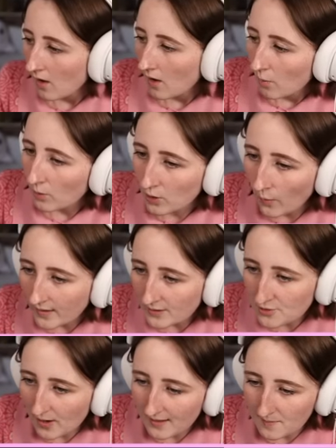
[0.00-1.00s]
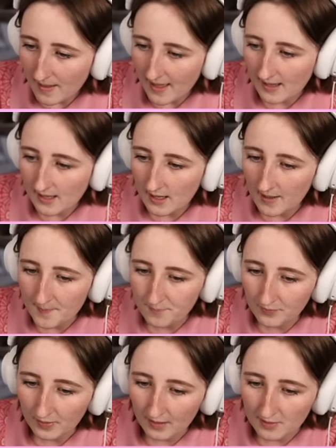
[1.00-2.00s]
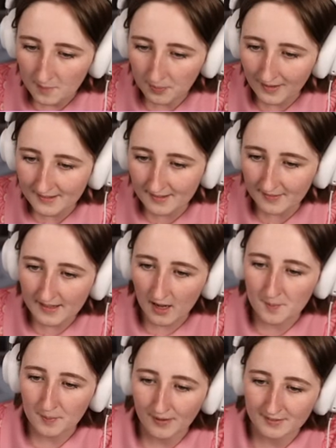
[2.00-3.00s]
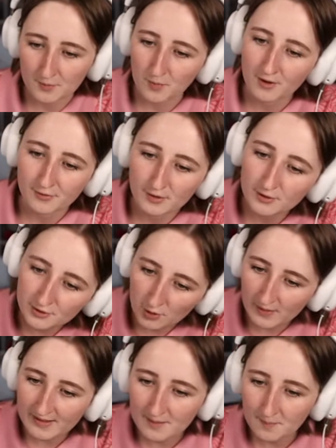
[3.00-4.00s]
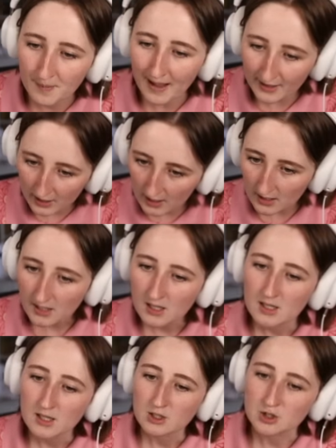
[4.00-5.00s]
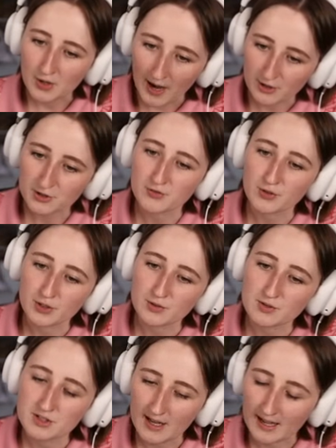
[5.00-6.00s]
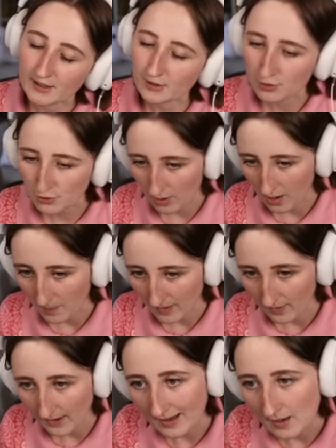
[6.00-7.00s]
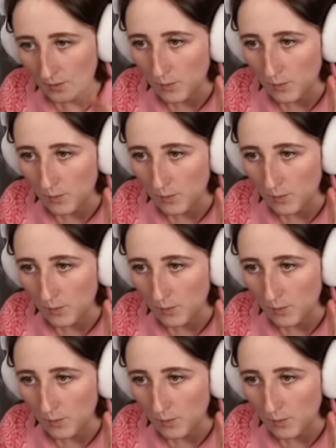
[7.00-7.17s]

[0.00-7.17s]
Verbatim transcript: We're going to try to make the pleasantly unpleasant waffles. So we need batter, trash fruit, and a strawberry.